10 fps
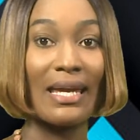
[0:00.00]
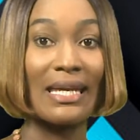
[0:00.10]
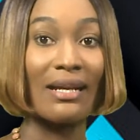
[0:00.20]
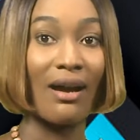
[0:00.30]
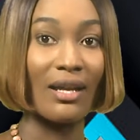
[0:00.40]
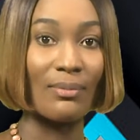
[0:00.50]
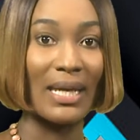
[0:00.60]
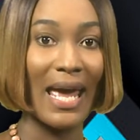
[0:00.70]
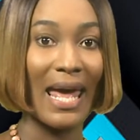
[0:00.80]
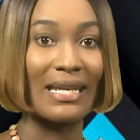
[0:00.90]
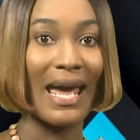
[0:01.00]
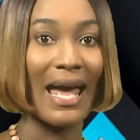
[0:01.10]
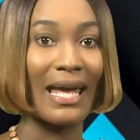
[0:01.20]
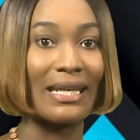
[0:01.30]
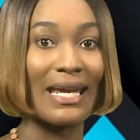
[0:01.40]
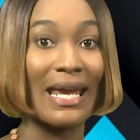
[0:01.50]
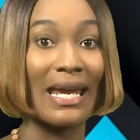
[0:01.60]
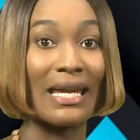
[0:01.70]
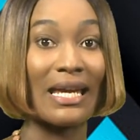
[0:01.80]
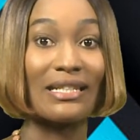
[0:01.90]
economy and had
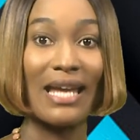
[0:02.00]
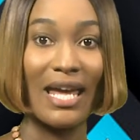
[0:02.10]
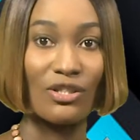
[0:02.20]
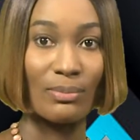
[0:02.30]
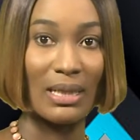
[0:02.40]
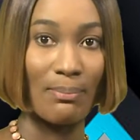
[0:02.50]
a tangible